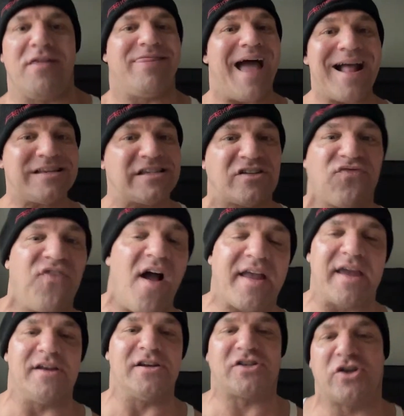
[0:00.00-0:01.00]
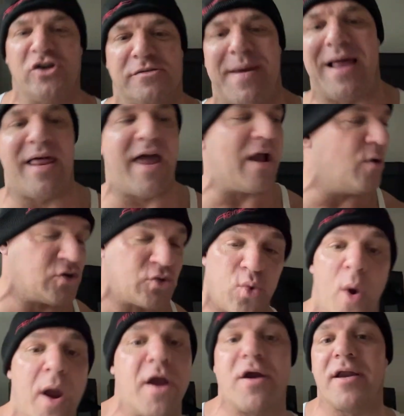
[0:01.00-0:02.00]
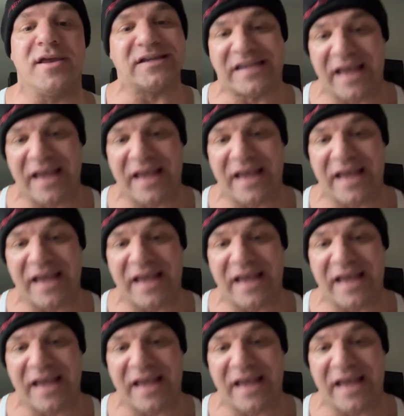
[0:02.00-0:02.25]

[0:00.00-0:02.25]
That's fucking, excuse my language, weird as